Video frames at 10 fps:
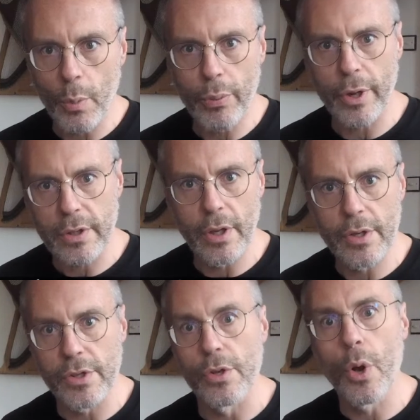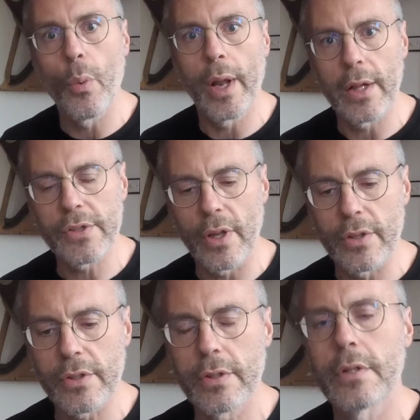your product does that no one else
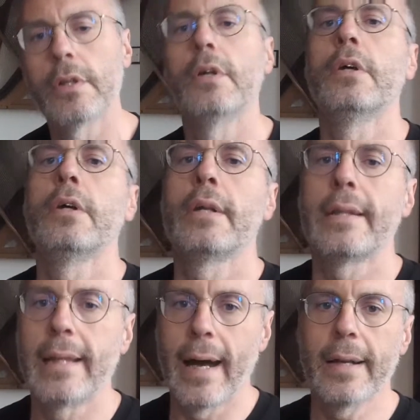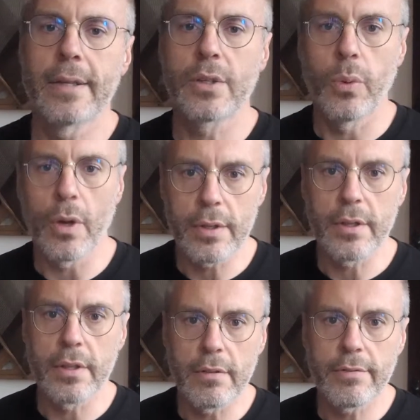does. That is
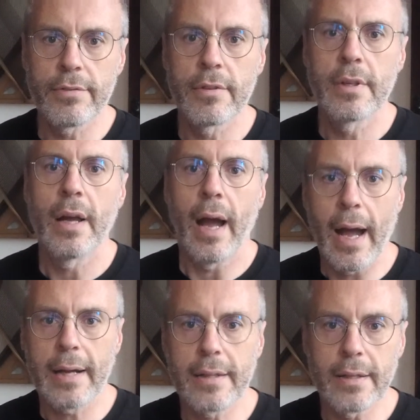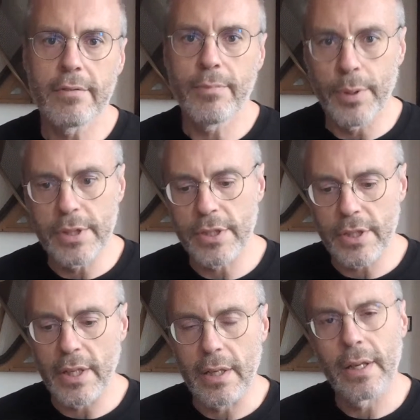qualitative, active
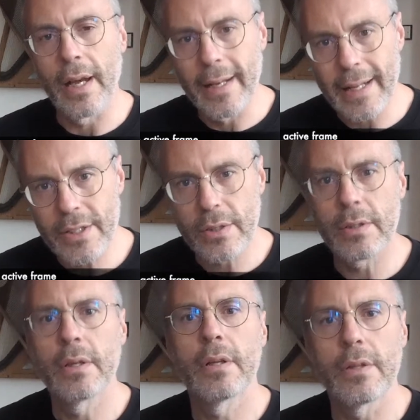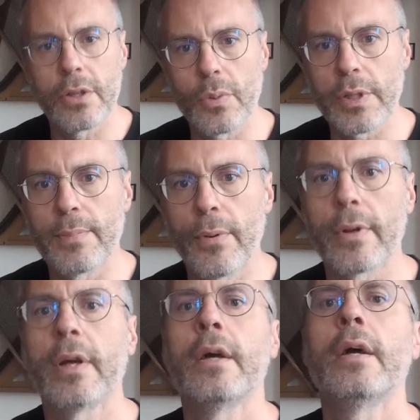positioning, and that's the sweet spot.